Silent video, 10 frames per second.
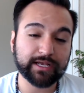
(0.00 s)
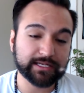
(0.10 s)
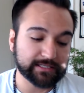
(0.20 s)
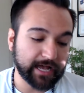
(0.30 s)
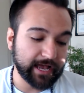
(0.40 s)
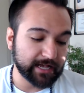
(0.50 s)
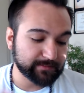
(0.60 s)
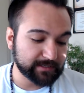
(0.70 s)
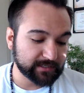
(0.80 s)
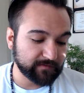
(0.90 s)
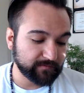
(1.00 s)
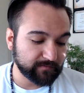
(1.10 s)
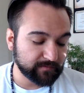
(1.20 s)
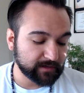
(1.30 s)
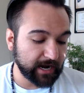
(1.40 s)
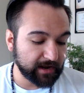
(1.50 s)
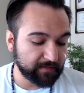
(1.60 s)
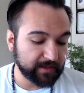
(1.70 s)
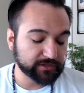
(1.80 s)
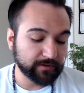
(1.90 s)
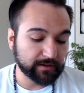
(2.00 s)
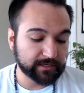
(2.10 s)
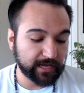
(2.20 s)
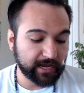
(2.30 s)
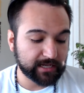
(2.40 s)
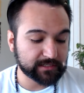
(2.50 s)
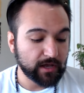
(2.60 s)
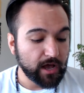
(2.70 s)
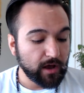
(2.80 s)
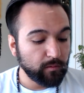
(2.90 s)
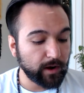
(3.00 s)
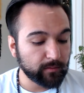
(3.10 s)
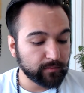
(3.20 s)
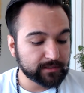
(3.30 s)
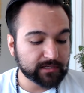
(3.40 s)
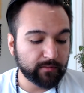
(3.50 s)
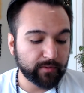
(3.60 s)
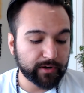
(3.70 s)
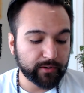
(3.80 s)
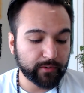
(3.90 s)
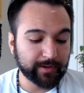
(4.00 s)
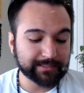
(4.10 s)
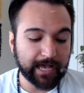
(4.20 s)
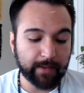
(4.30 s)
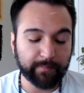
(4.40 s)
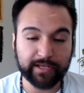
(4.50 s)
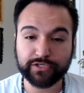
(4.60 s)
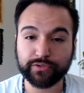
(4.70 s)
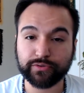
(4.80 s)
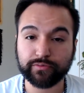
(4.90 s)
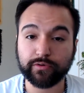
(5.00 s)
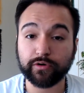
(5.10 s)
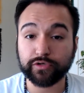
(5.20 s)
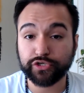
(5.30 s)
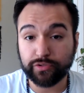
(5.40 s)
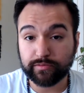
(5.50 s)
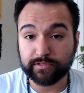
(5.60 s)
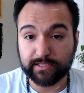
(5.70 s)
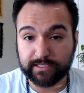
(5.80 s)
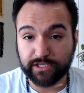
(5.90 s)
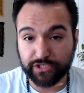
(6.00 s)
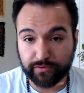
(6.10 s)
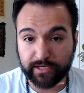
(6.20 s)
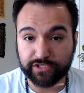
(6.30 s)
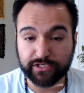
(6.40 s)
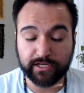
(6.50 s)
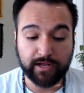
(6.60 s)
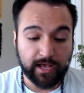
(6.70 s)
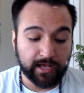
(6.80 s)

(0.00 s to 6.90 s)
is I ask myself kind of things throughout the day, is what would someone who is happy do or choose in this situation.